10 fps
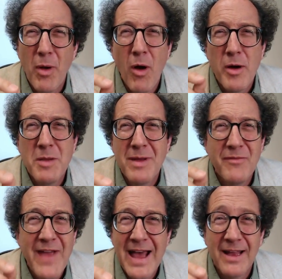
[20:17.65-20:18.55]
argument
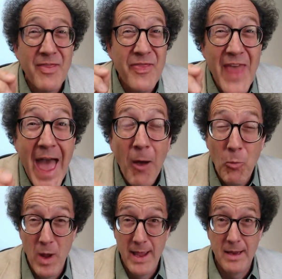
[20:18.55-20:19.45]
valid that
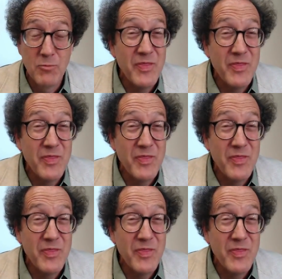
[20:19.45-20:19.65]
way,